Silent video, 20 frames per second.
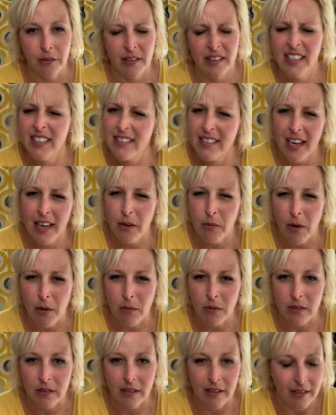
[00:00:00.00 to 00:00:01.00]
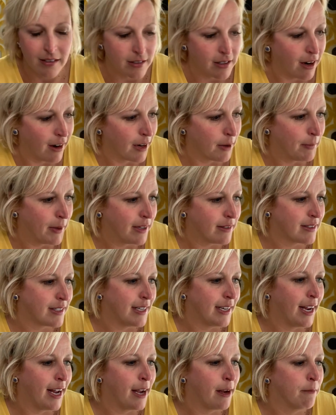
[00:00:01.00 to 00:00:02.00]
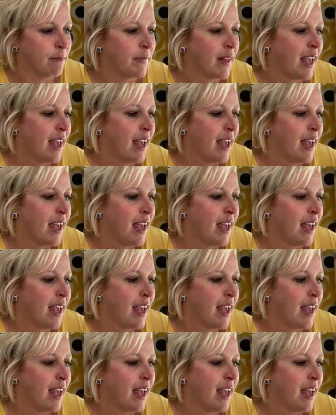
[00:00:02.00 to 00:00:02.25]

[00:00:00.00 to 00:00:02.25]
And that's kind of what we're going to talk about today.